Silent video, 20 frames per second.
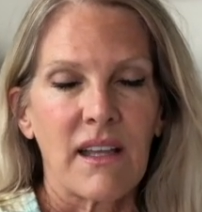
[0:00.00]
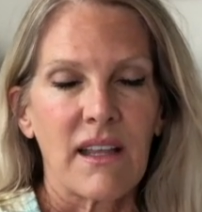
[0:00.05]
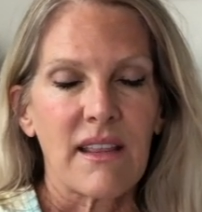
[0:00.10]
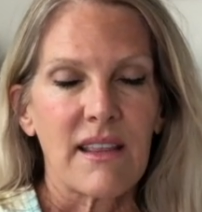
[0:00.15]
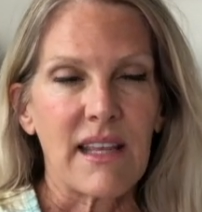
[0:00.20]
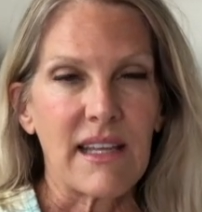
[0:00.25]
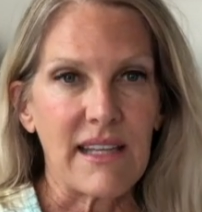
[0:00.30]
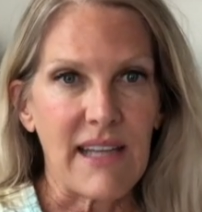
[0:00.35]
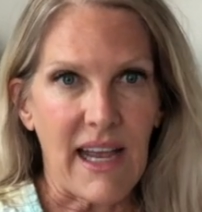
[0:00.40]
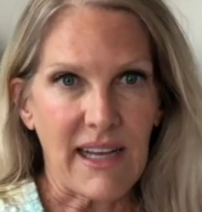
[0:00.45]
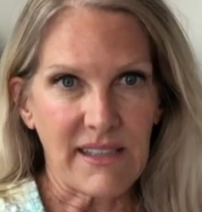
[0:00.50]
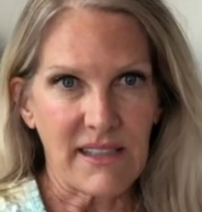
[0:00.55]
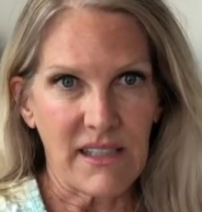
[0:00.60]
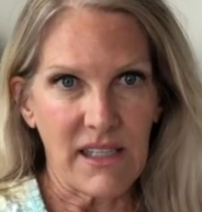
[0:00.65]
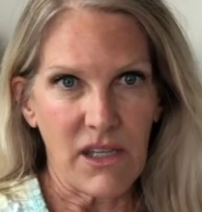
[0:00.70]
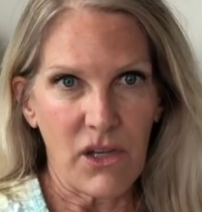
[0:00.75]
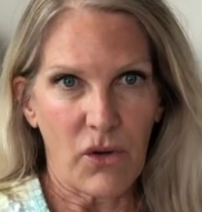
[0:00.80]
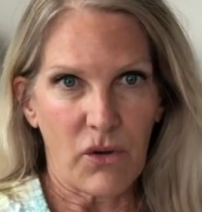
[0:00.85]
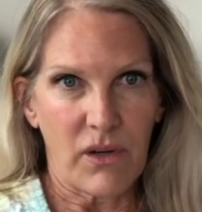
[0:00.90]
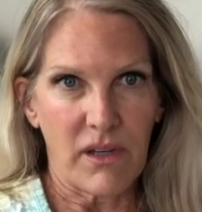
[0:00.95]
The next thing
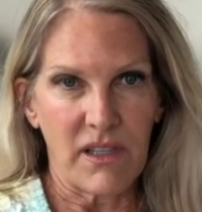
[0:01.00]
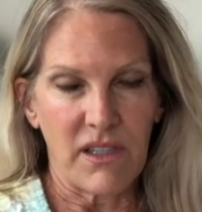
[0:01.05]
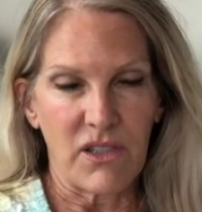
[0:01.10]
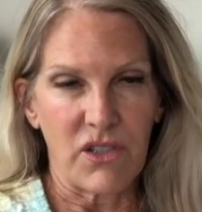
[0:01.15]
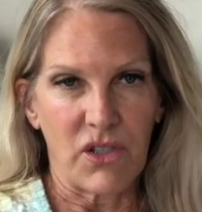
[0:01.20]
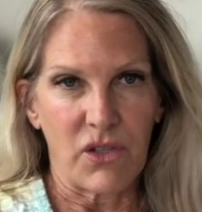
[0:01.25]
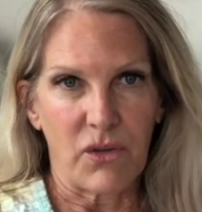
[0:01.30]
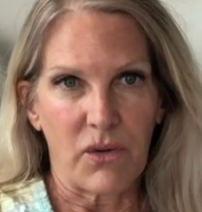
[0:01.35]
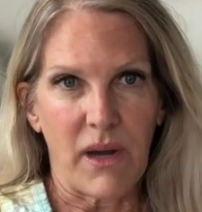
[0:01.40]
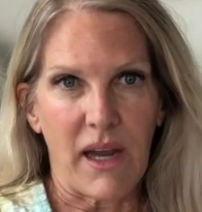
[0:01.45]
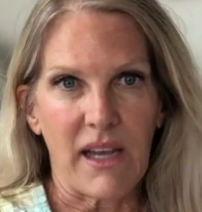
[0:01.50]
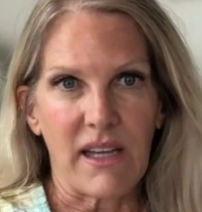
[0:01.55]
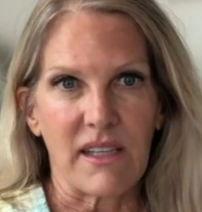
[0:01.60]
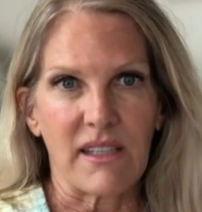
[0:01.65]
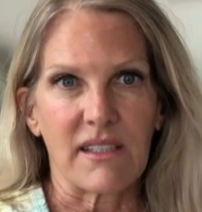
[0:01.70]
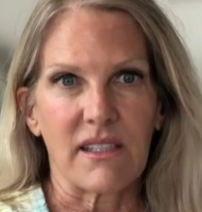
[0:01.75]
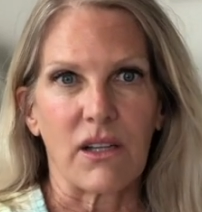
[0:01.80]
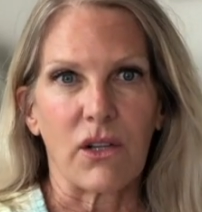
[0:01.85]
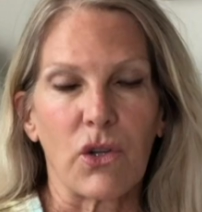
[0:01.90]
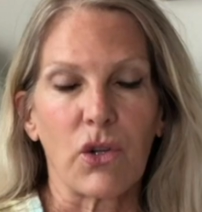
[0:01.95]
you're going to do
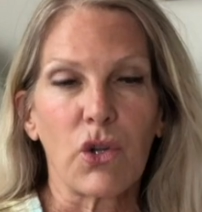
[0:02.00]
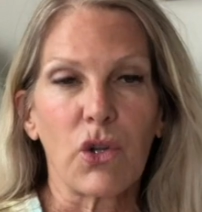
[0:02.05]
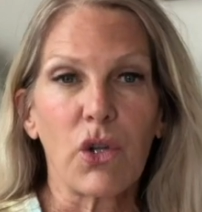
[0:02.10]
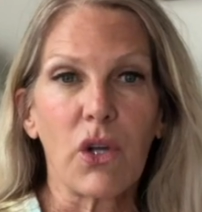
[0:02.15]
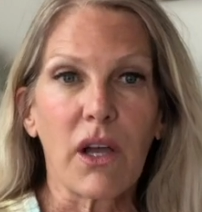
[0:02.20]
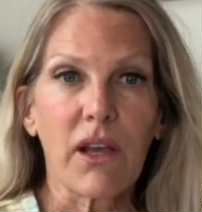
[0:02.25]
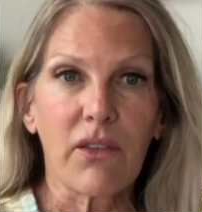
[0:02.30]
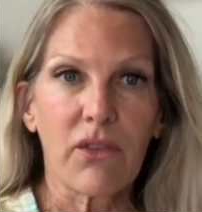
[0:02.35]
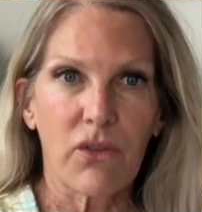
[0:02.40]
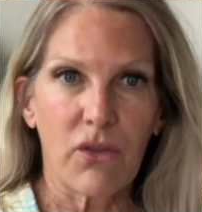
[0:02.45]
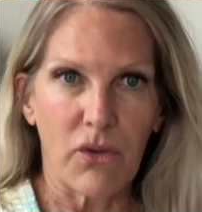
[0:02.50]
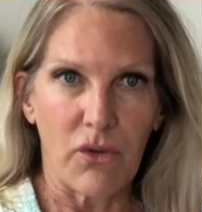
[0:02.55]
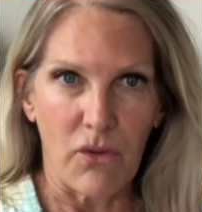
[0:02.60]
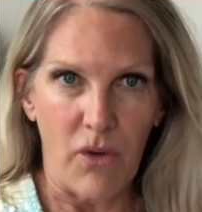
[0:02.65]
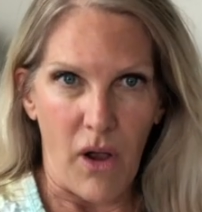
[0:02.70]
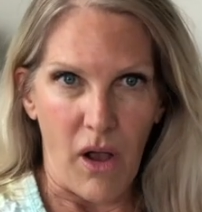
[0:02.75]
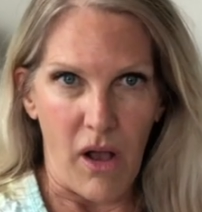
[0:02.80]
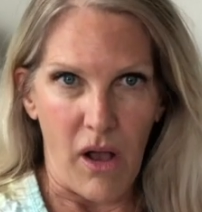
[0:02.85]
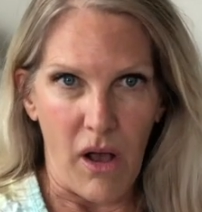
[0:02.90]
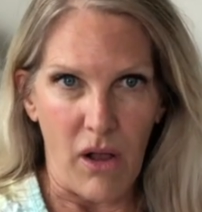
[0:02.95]
is look through
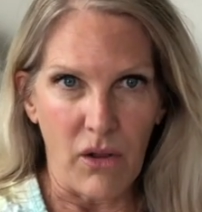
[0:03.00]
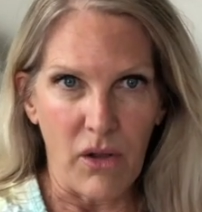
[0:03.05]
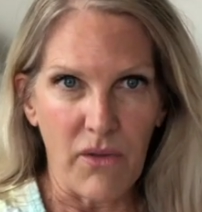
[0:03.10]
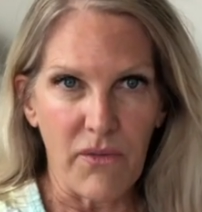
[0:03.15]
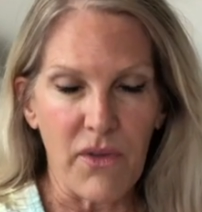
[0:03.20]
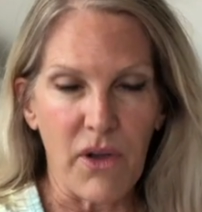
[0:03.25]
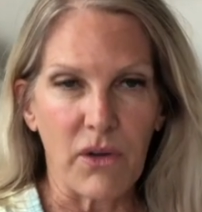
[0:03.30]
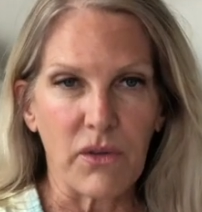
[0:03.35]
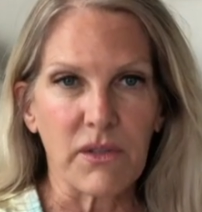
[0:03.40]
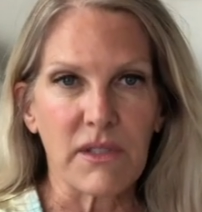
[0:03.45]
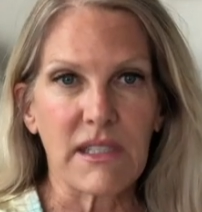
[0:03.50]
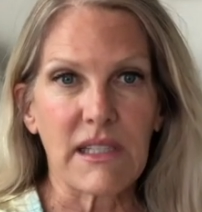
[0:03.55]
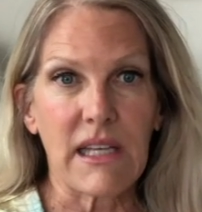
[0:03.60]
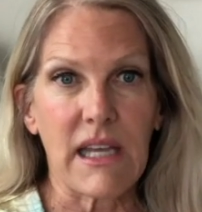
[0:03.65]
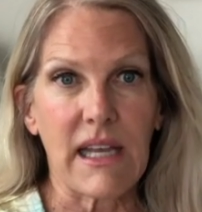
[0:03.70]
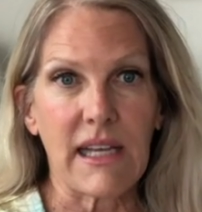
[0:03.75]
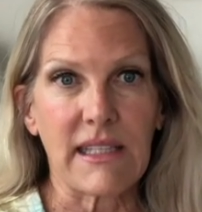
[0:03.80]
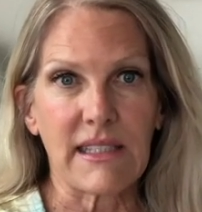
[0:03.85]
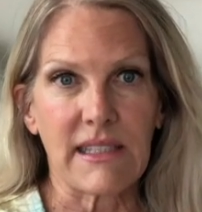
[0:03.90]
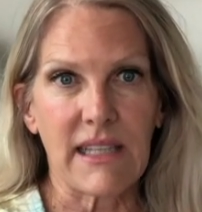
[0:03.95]
all of those
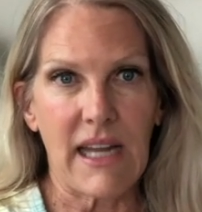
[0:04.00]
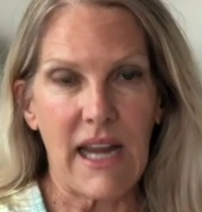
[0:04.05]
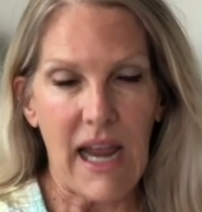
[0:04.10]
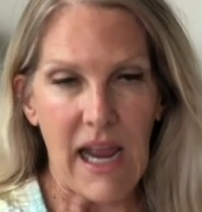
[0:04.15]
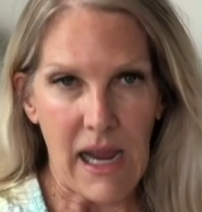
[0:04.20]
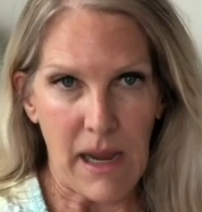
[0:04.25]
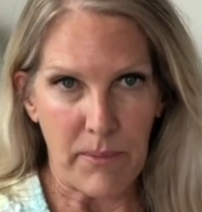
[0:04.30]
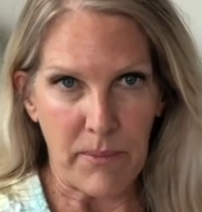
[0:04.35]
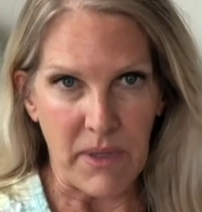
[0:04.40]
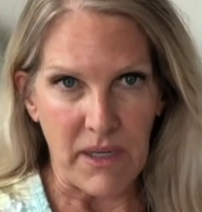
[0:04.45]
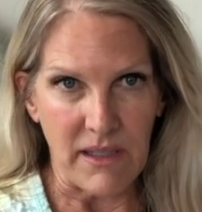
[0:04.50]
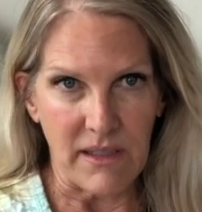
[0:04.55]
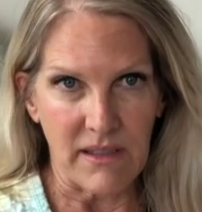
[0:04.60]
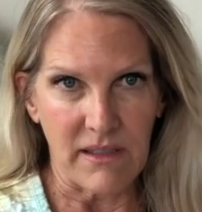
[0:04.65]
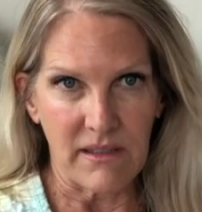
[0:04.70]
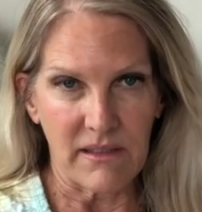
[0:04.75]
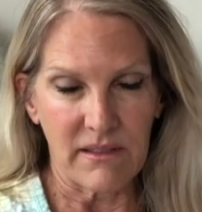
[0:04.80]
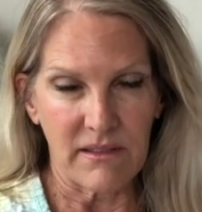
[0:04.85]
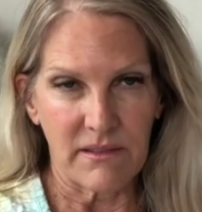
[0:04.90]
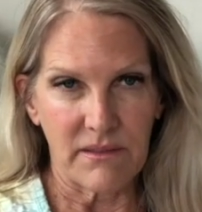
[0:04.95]
things that happened
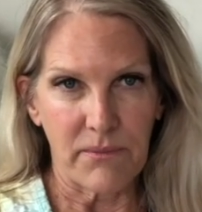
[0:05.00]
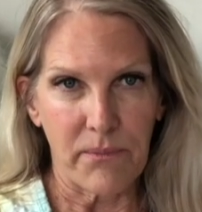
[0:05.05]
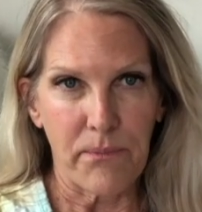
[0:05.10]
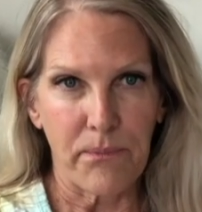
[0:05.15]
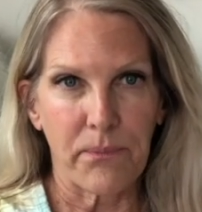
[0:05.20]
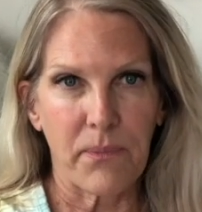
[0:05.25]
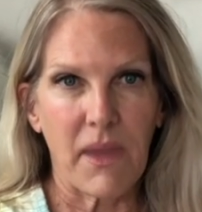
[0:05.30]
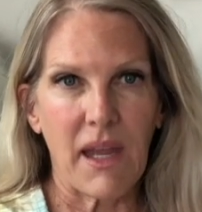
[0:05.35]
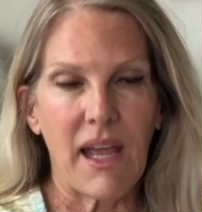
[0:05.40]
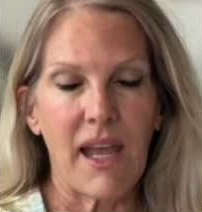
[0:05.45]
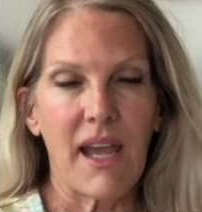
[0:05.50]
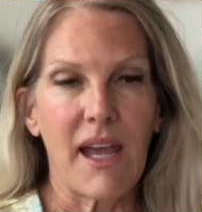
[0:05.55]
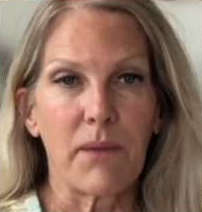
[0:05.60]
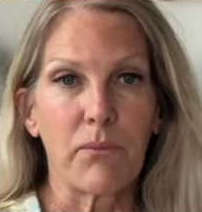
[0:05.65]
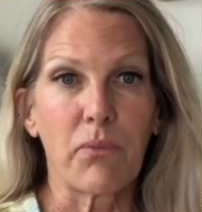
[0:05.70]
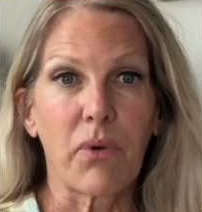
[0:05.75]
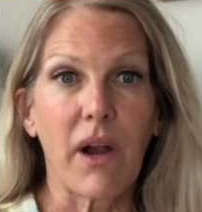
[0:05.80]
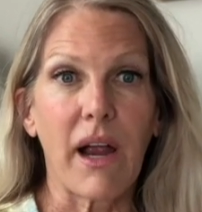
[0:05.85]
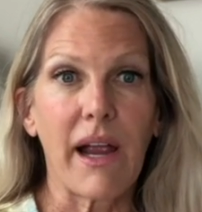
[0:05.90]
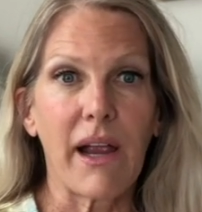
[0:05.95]
and
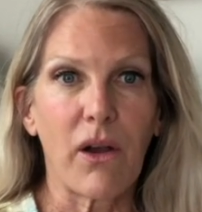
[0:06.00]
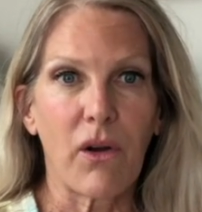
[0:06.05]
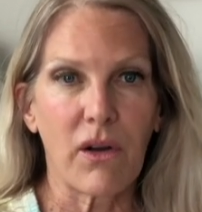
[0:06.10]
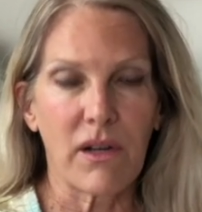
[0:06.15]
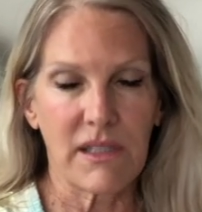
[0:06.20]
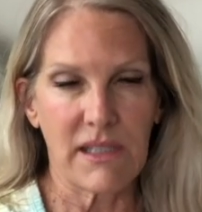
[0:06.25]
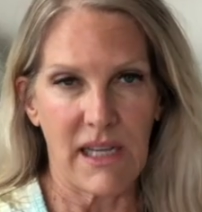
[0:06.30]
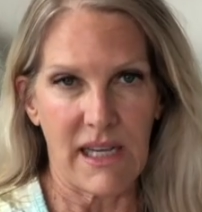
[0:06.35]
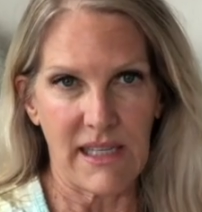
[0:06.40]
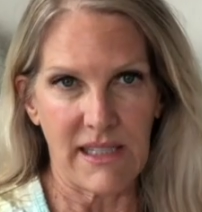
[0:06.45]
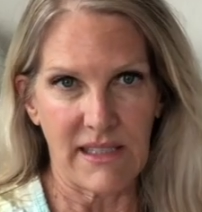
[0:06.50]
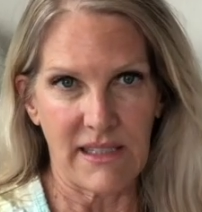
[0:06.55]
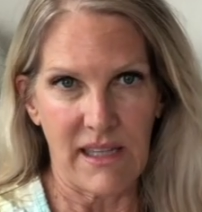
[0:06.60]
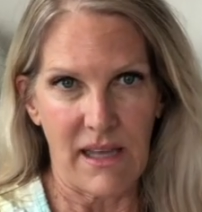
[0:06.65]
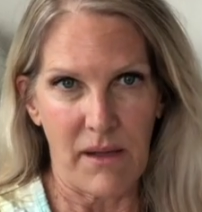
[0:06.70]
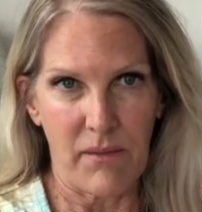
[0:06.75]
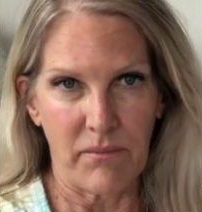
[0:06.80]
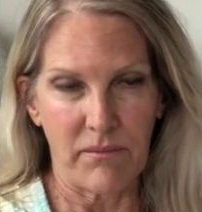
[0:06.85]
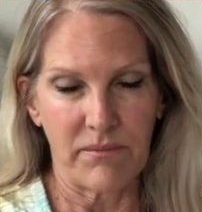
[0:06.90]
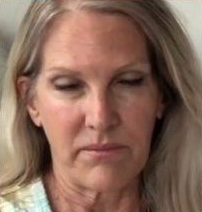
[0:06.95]
prioritize
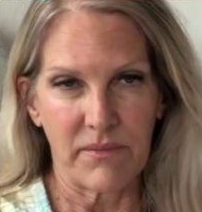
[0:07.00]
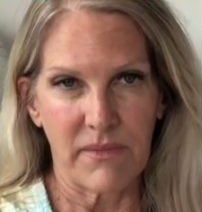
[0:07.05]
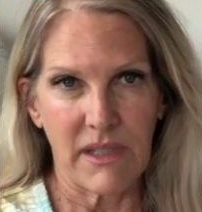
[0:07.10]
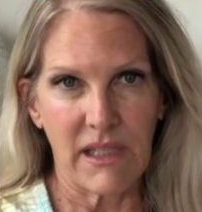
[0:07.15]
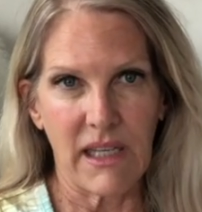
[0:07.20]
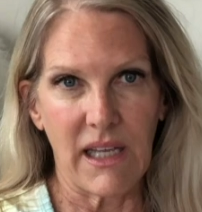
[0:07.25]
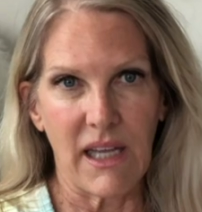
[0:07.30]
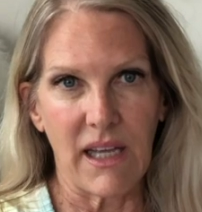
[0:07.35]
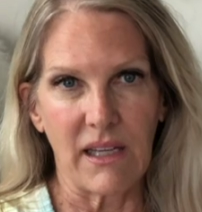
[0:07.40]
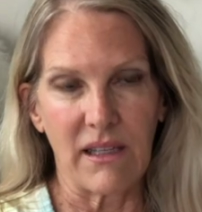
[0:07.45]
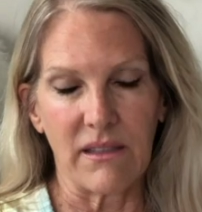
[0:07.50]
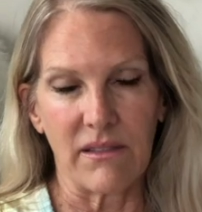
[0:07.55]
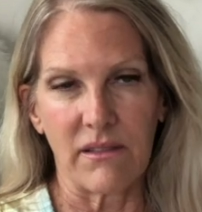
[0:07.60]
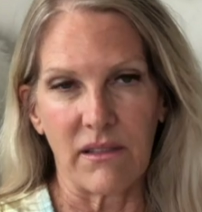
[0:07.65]
them. And